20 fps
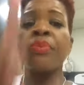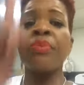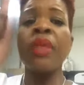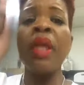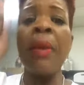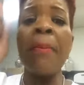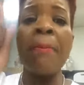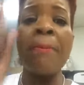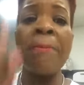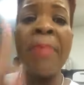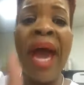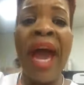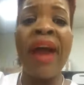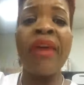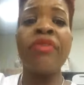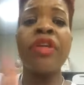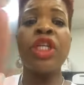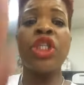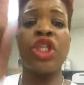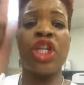
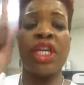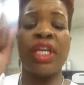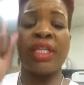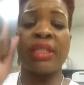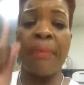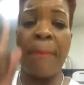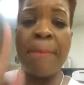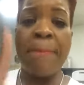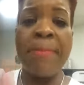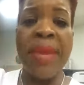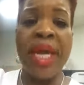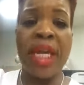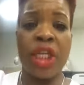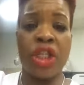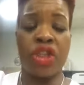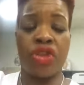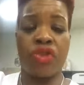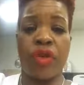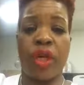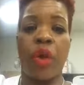Marriage is
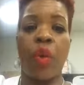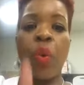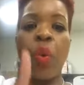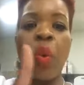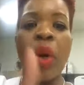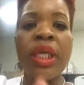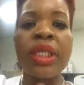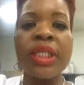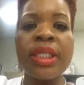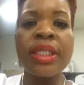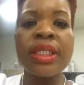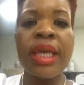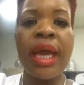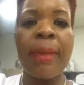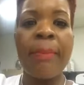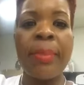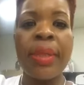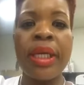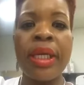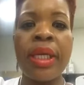ministry. What does
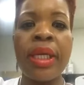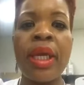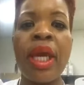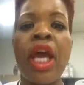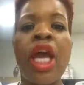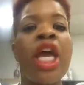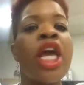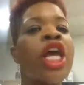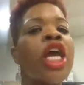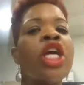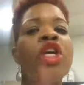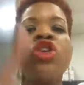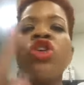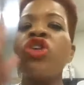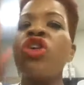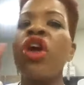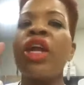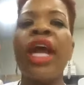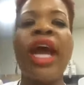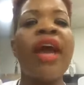that mean? You're
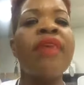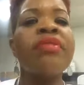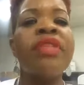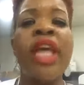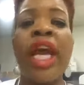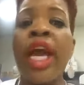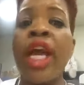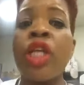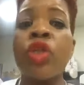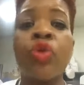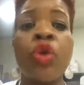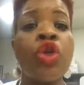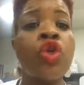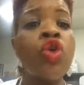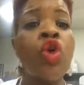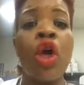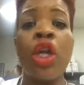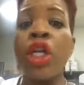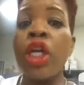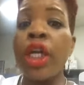going to have days when you're
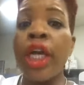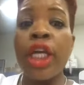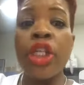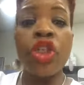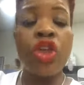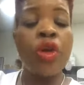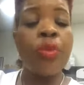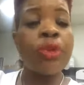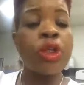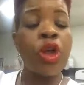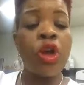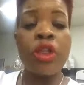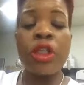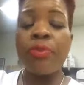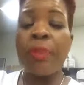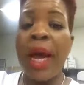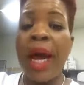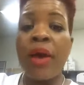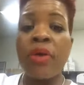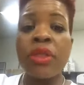going to look at your
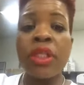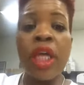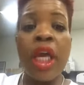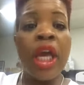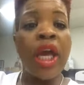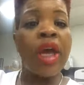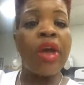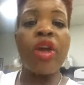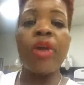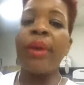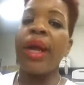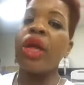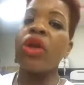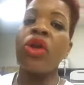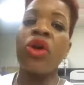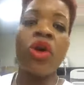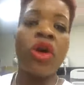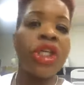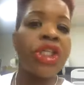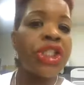spouse and you're like,
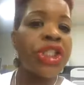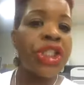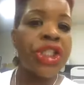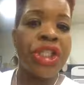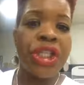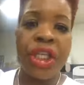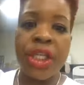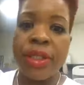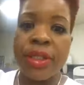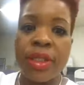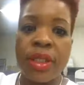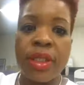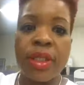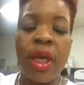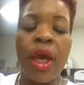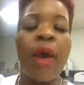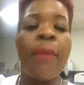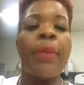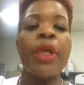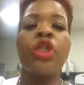Lord Jesus,
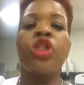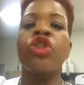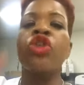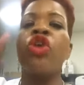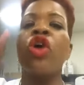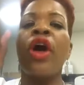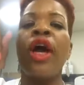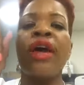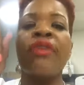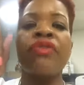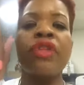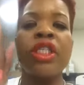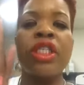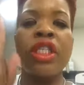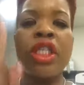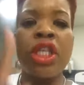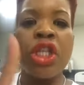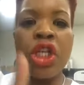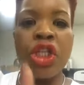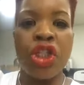but you're going to have to
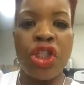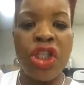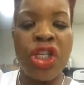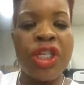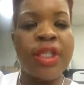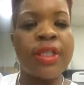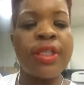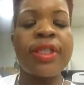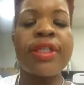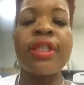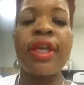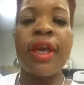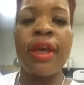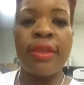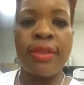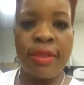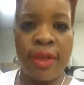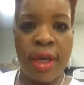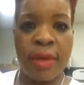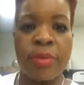see the Jesus
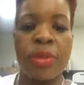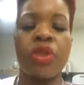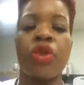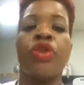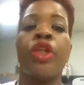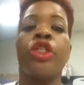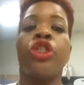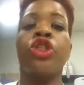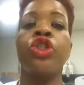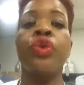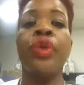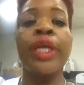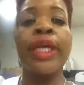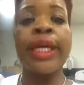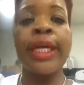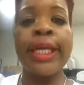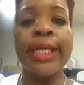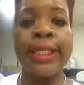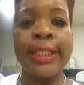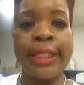in them so that you can
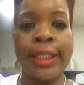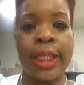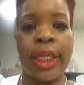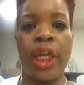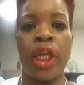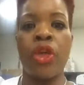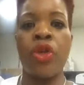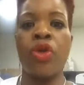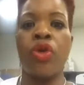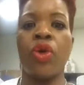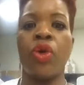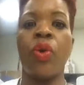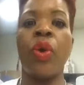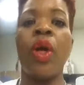continue